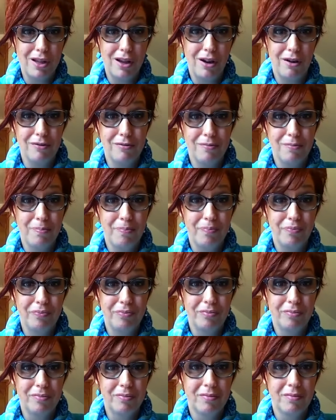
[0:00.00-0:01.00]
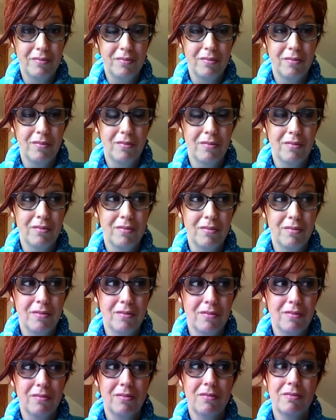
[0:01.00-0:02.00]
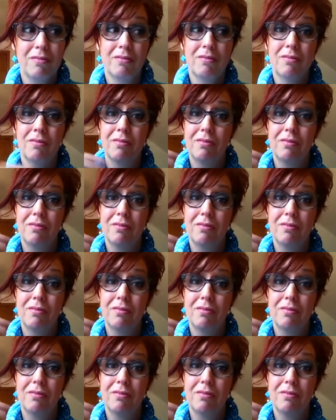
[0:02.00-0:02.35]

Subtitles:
(no one is talking)